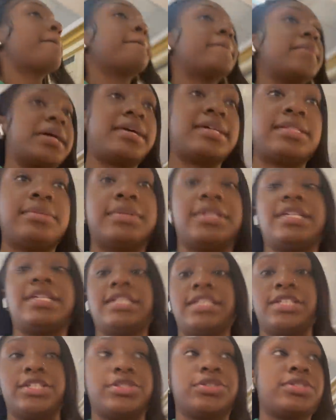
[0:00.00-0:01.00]
Well, I got some good
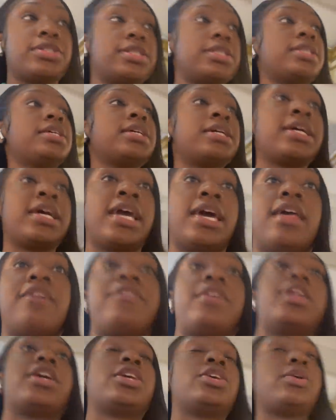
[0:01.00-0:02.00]
deals. And I
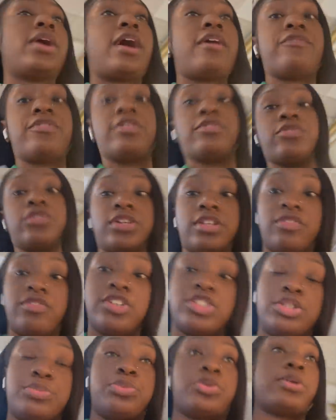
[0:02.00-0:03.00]
found a cute outfit for the
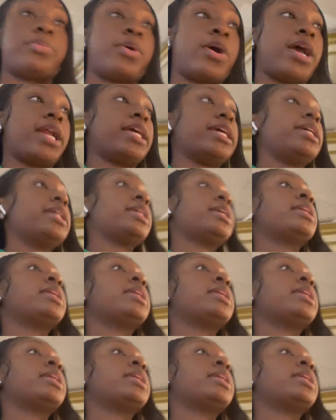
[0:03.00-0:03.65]
vision board party.